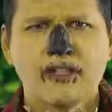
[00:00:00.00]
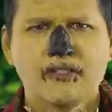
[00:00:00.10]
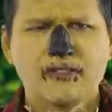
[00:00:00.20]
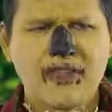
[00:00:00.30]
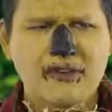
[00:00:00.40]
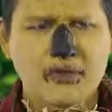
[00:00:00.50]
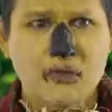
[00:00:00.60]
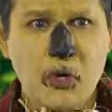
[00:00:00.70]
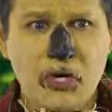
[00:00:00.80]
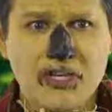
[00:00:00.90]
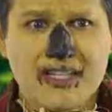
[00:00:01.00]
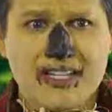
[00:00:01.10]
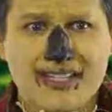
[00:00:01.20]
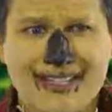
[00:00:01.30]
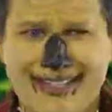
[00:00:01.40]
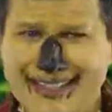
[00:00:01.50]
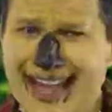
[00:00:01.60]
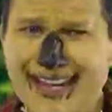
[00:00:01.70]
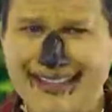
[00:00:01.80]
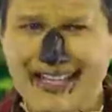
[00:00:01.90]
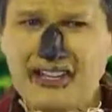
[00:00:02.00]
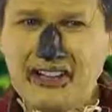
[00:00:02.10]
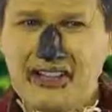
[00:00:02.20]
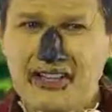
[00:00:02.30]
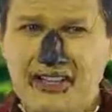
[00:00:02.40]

2,000 words? Is that a little?